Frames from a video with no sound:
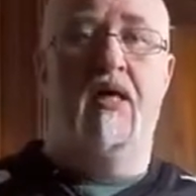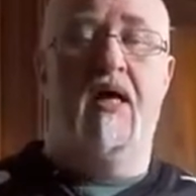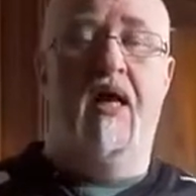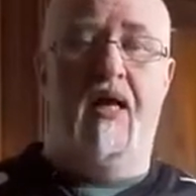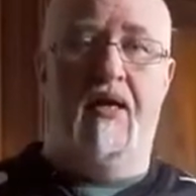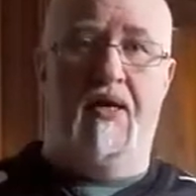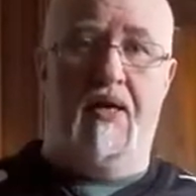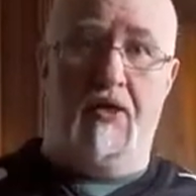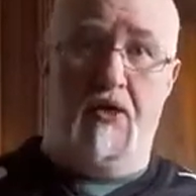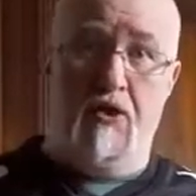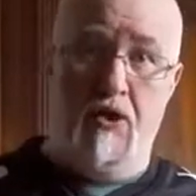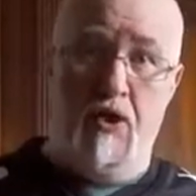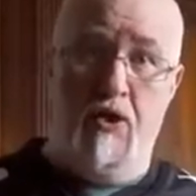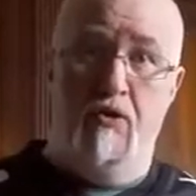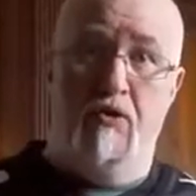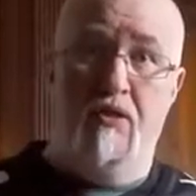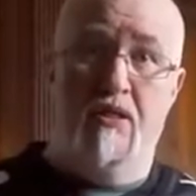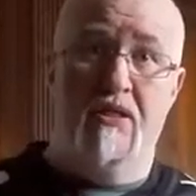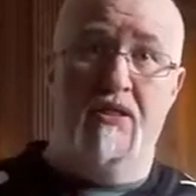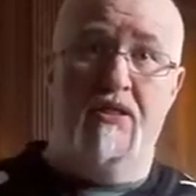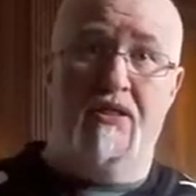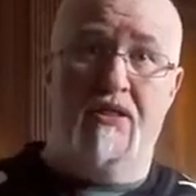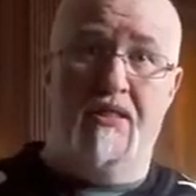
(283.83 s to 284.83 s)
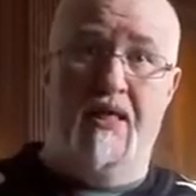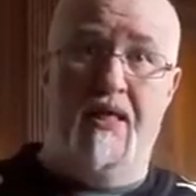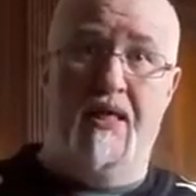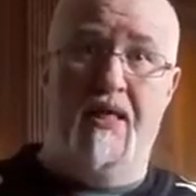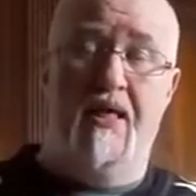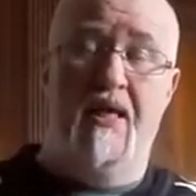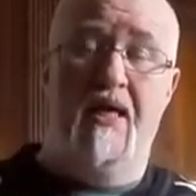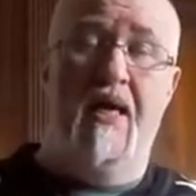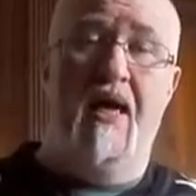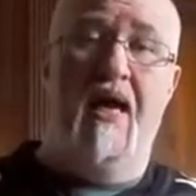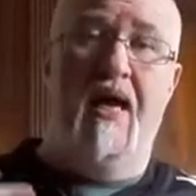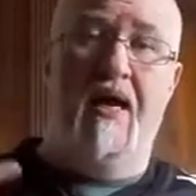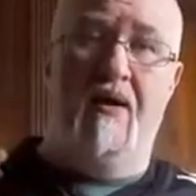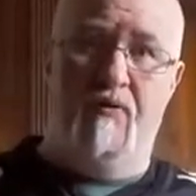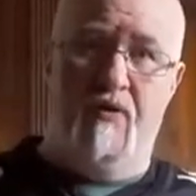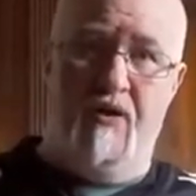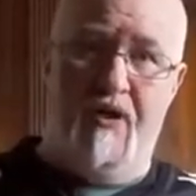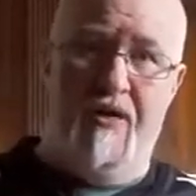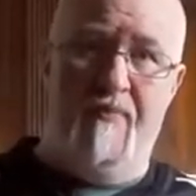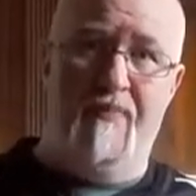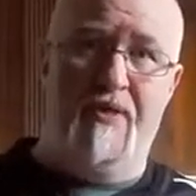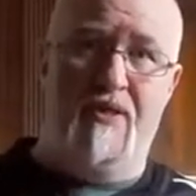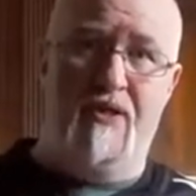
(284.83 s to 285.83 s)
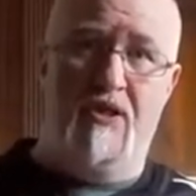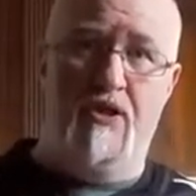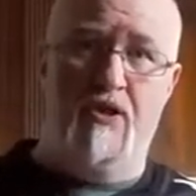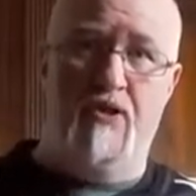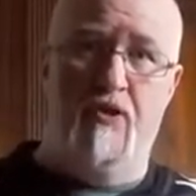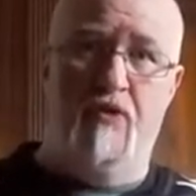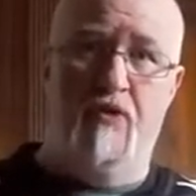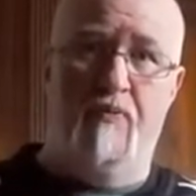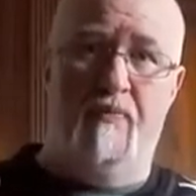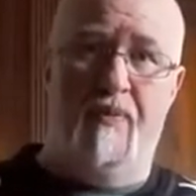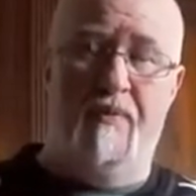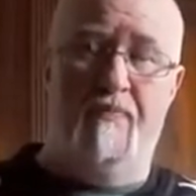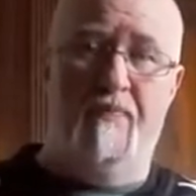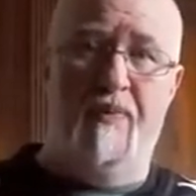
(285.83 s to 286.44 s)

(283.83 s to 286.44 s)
and then you can see how the image is going to be